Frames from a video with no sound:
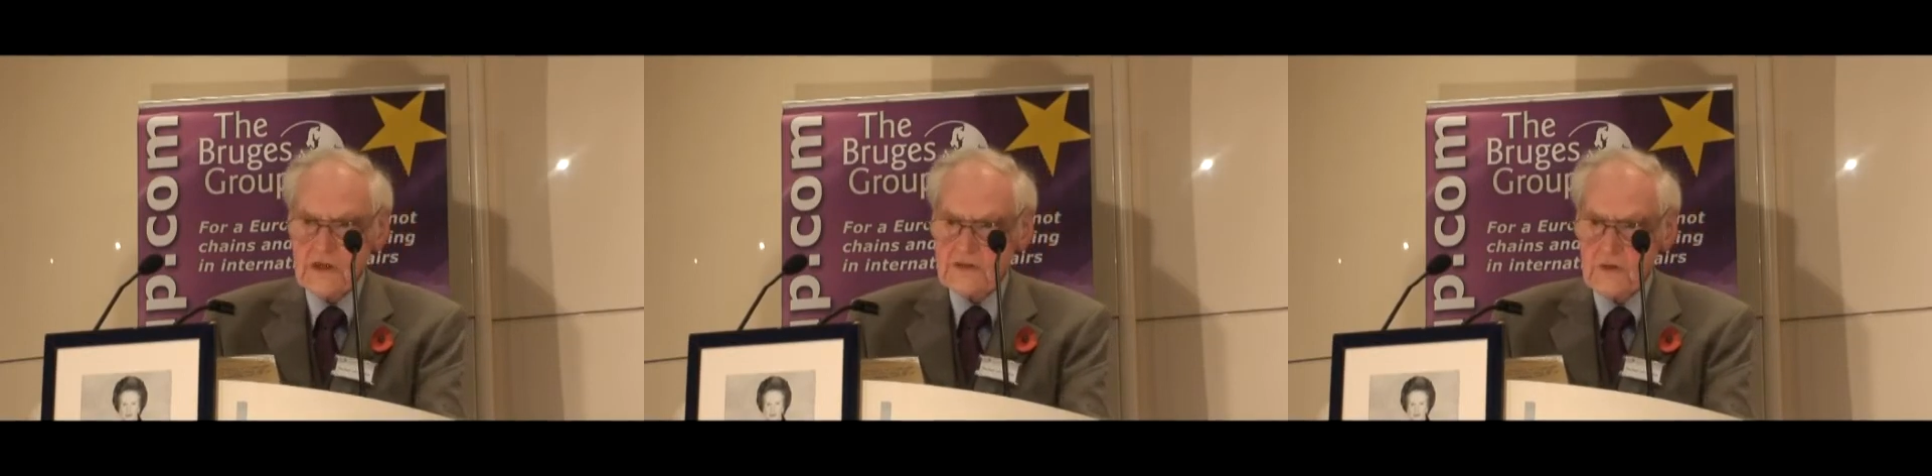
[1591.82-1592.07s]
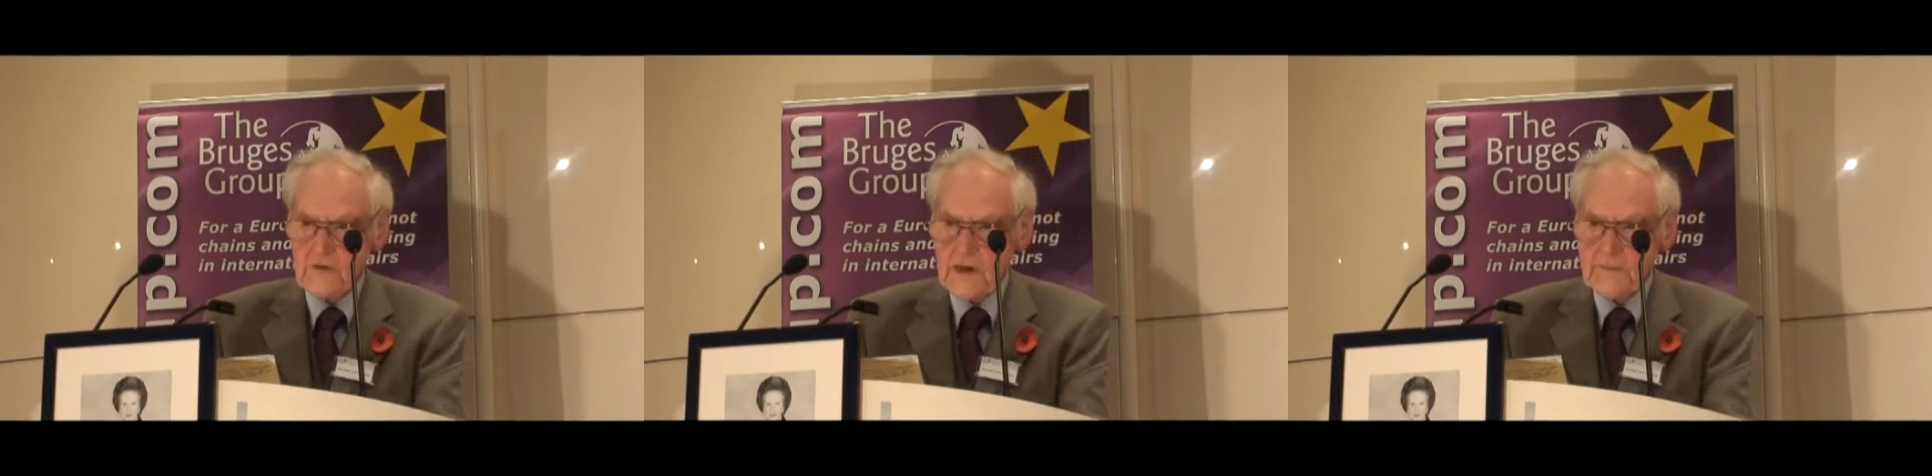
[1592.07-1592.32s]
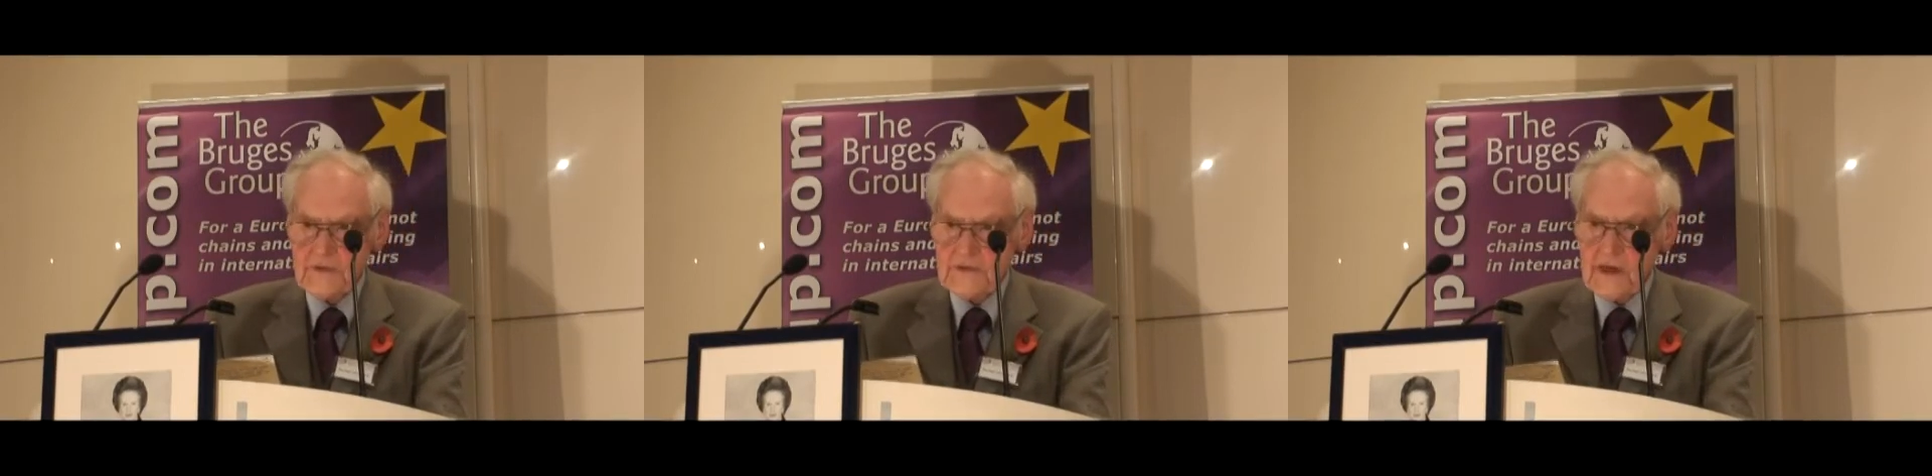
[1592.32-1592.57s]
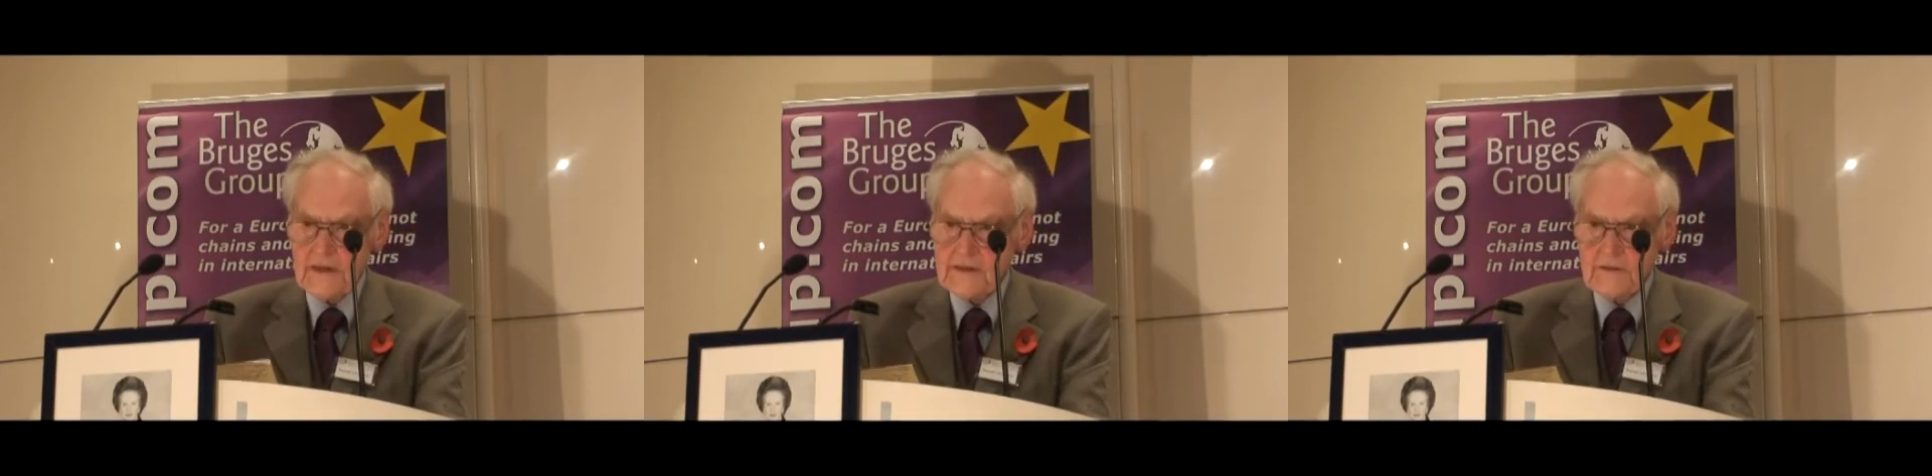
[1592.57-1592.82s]
doesn't
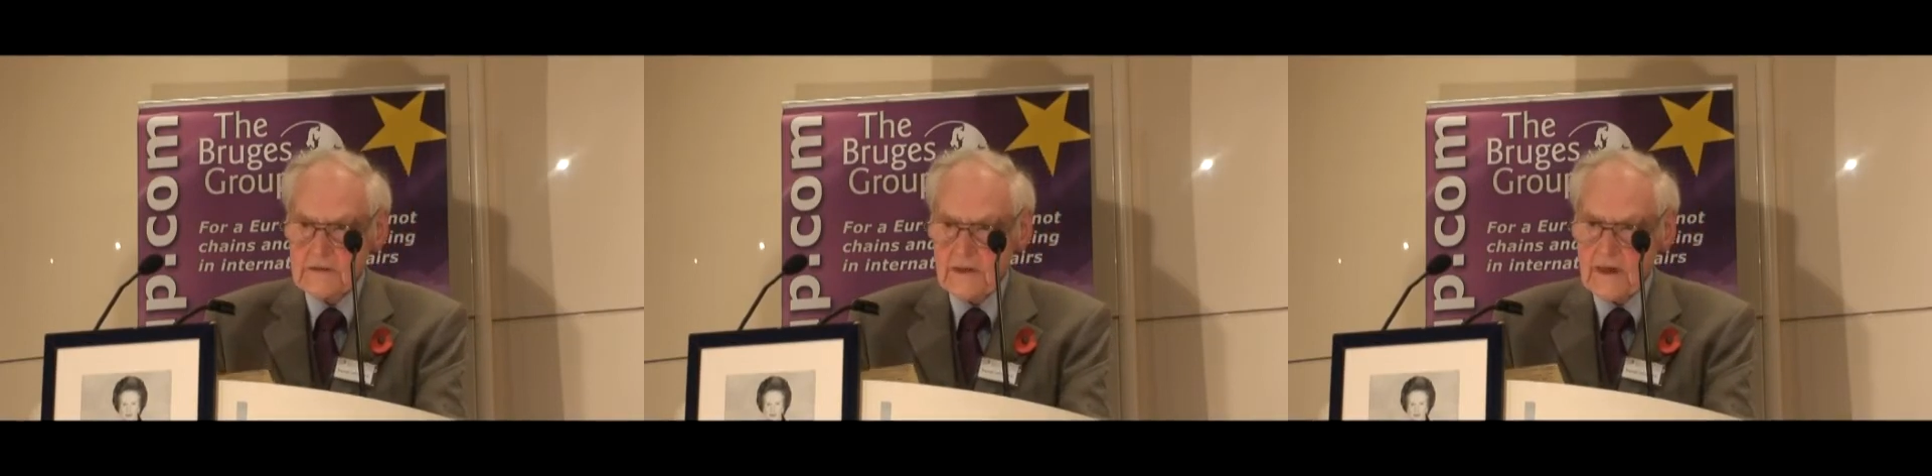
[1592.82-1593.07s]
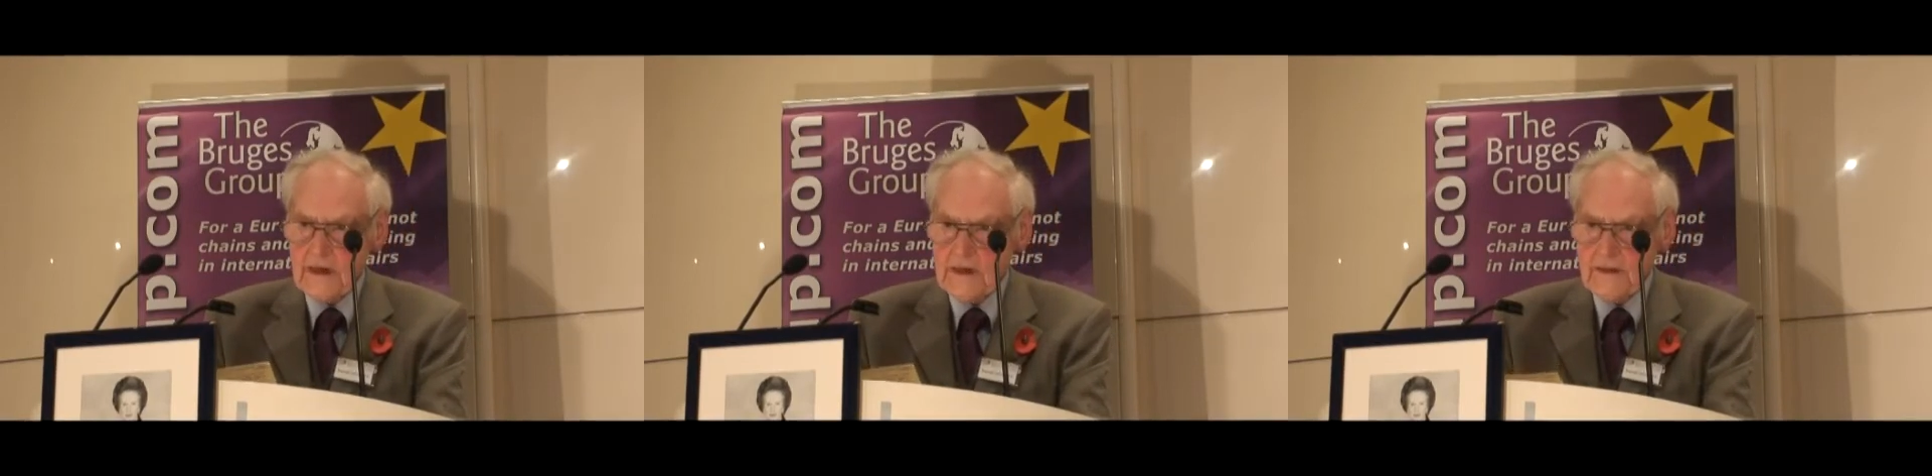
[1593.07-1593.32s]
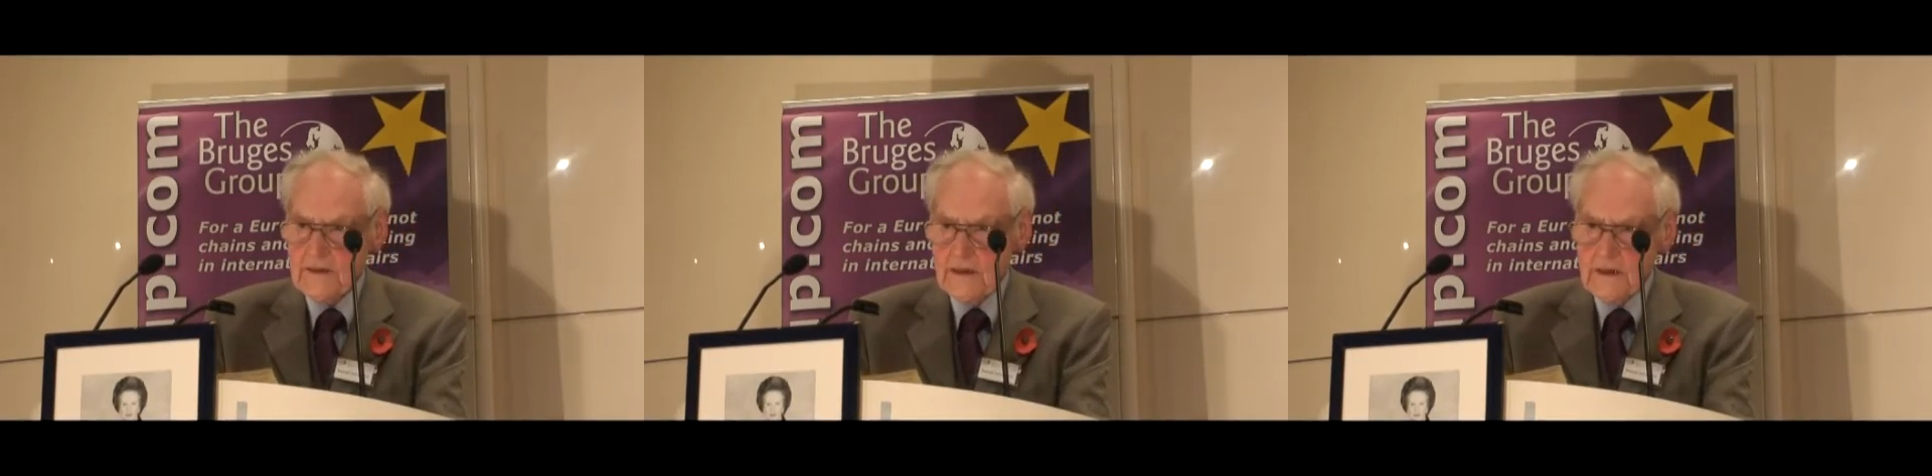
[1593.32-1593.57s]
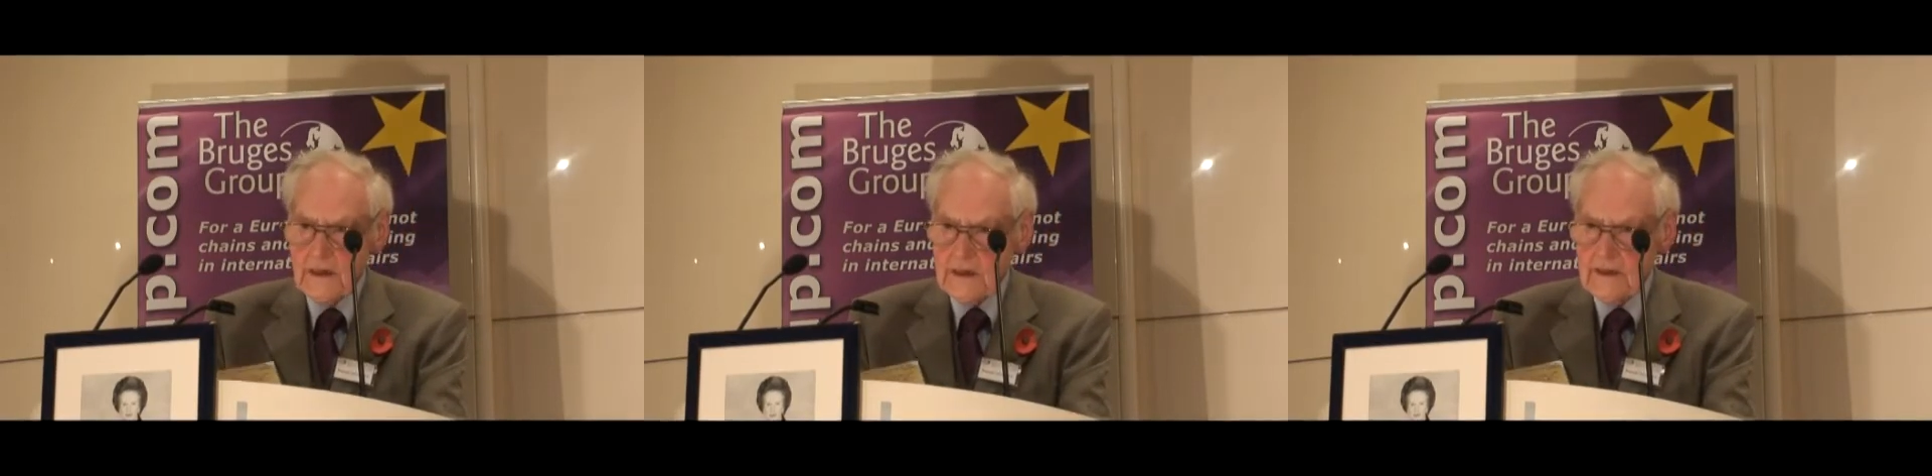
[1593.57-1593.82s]
represent
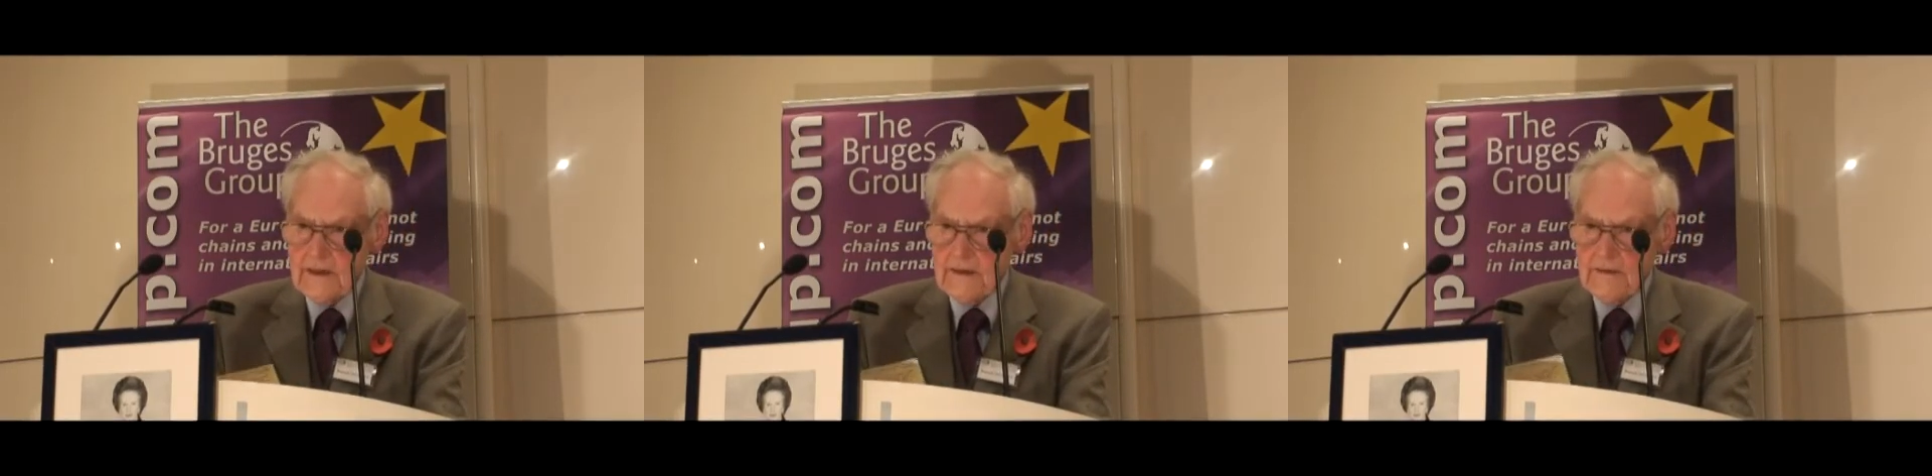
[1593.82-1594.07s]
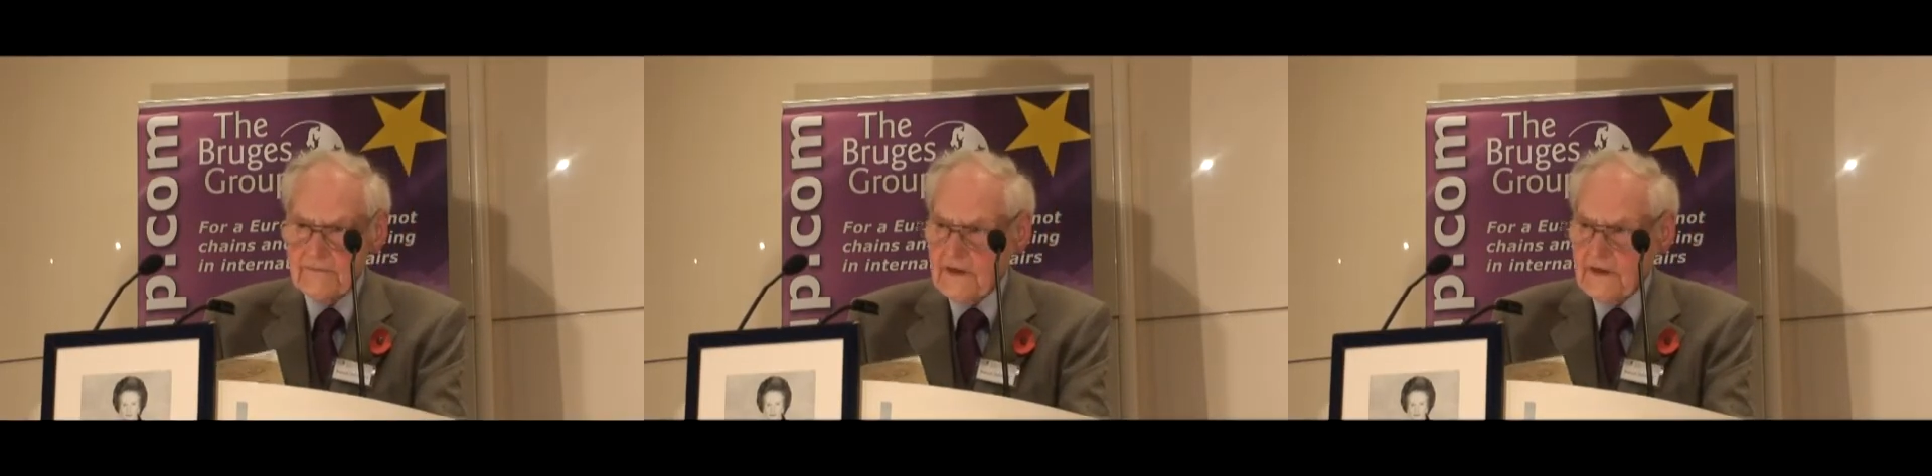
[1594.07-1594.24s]
a